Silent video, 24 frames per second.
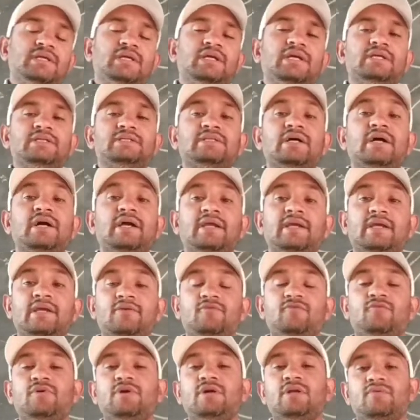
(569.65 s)
Yes, I
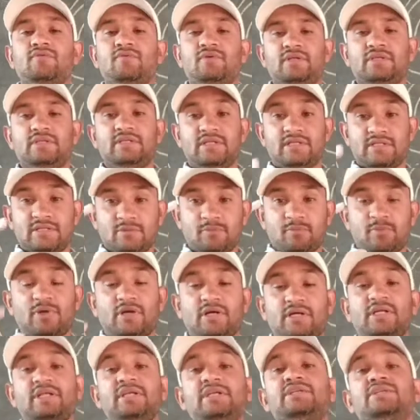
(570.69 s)
can forward that
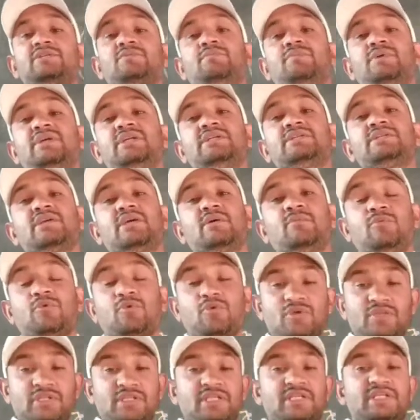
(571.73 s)
practice speech
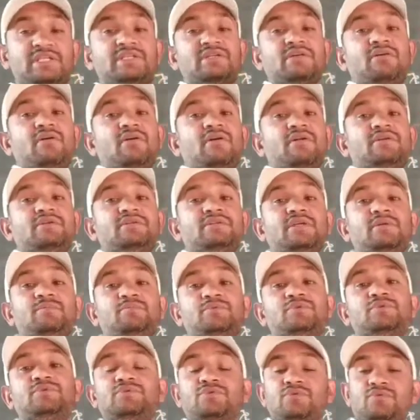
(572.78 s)
about this
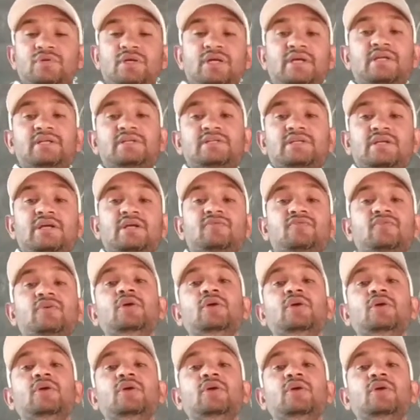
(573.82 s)
concept today itself.